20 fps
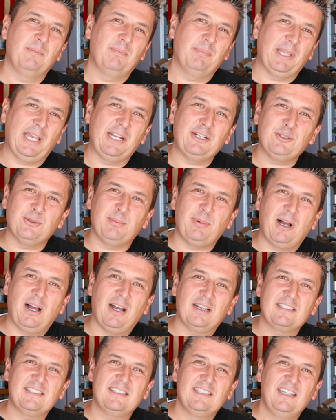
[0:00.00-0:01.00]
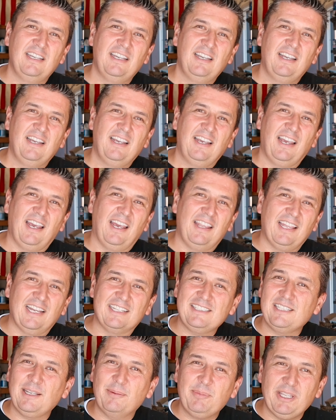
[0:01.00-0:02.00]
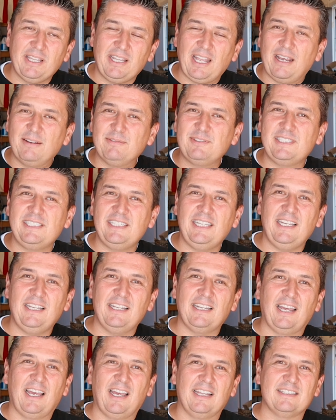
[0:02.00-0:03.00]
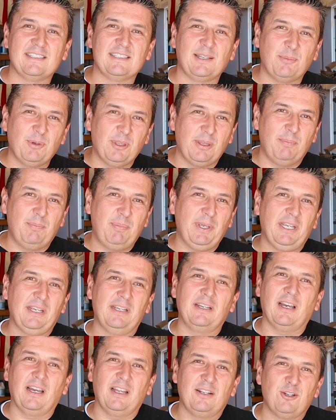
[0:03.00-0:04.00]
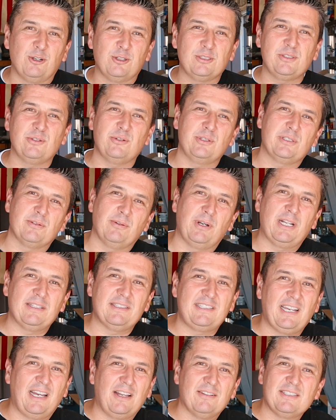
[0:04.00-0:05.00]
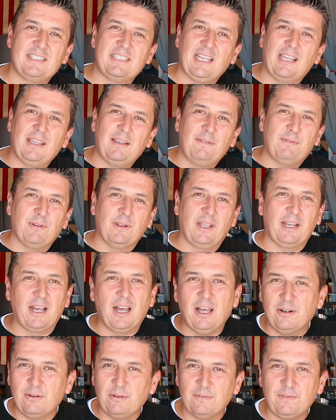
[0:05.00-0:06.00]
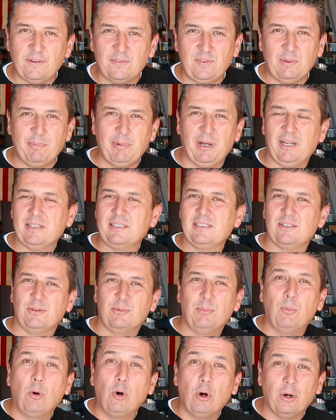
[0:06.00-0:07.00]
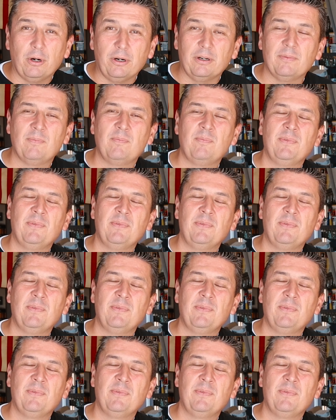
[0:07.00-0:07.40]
planter box. And that's something that I've seen at some of the big nurseries around town selling for like 150 bucks or more.